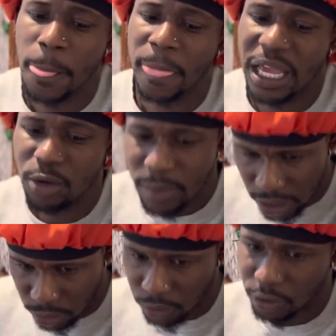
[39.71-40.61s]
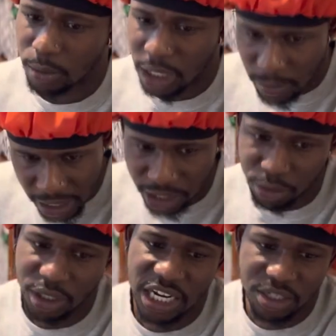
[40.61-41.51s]
And we back from the very man back, where
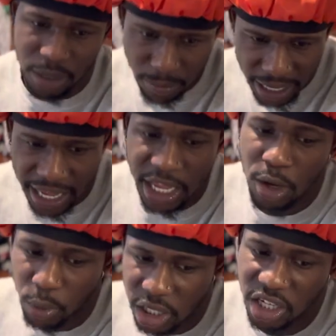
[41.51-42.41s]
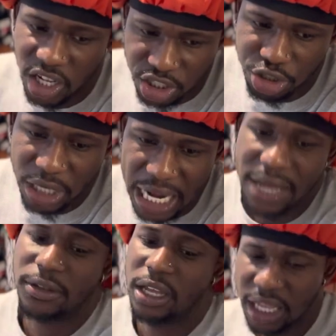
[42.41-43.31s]
Yashi Man back with another
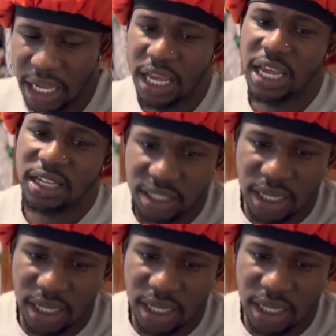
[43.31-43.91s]
extravaganza.